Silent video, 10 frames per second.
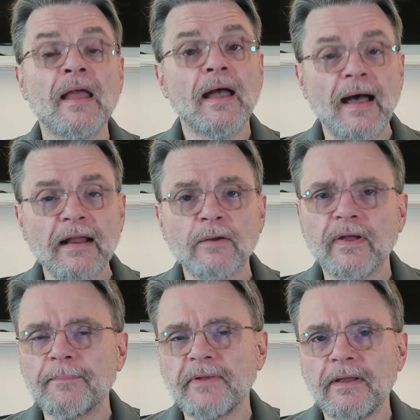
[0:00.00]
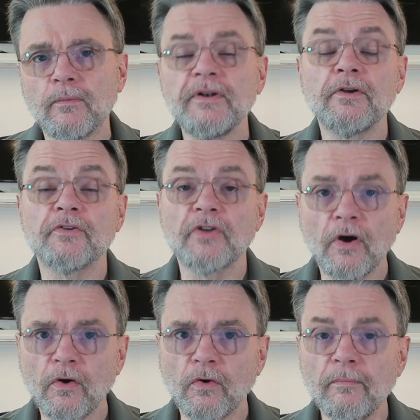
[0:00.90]
How do I update Windows
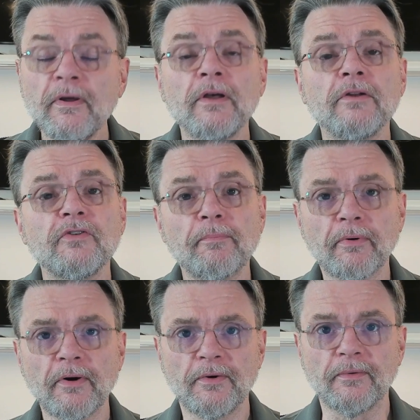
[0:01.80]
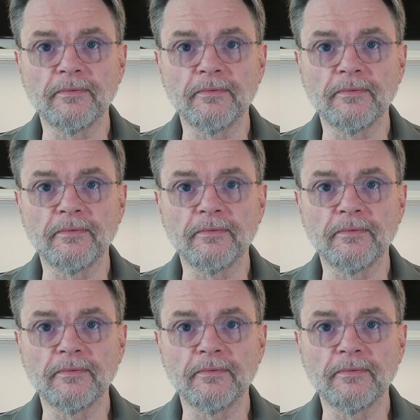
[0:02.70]
Home to Pro?